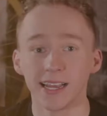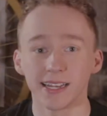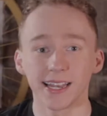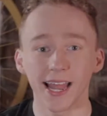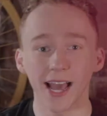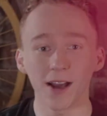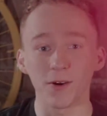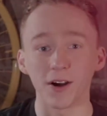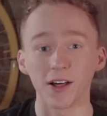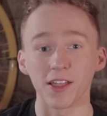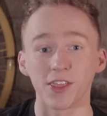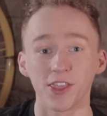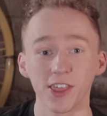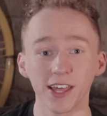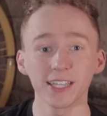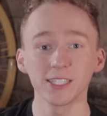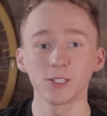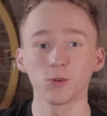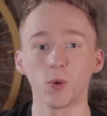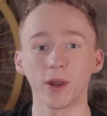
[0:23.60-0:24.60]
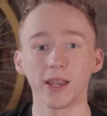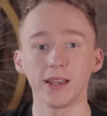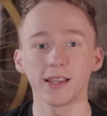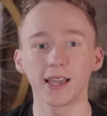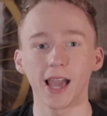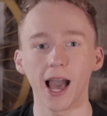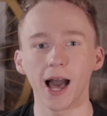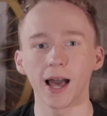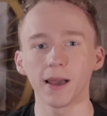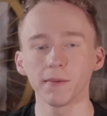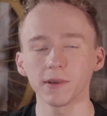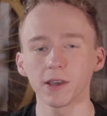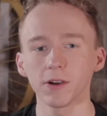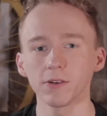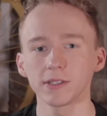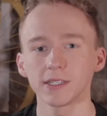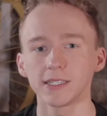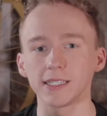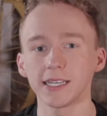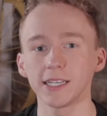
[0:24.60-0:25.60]
Now this week I'm
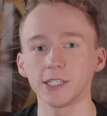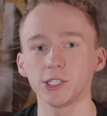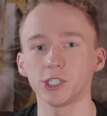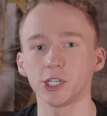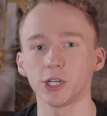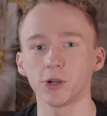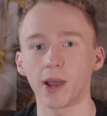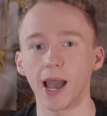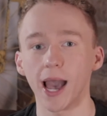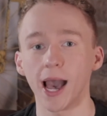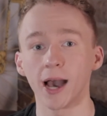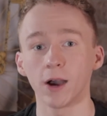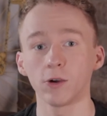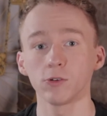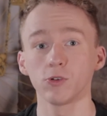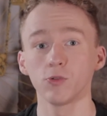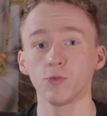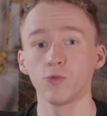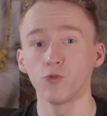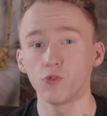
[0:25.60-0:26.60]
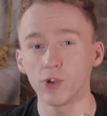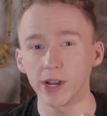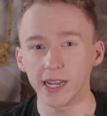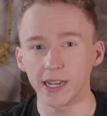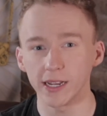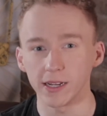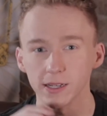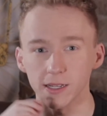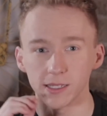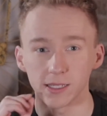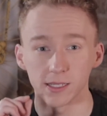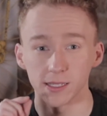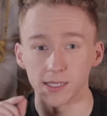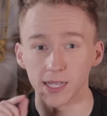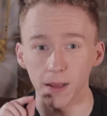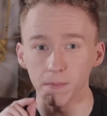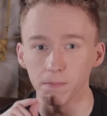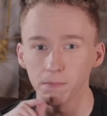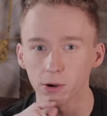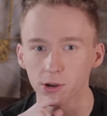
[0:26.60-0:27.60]
going to teach you how to read
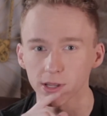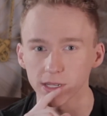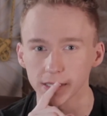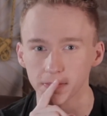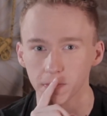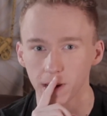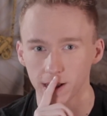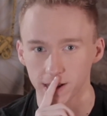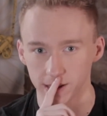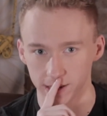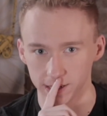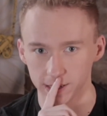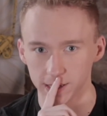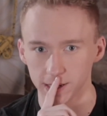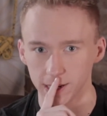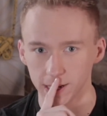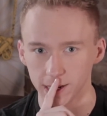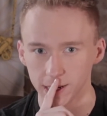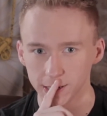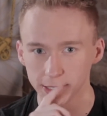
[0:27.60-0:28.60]
somebody's mind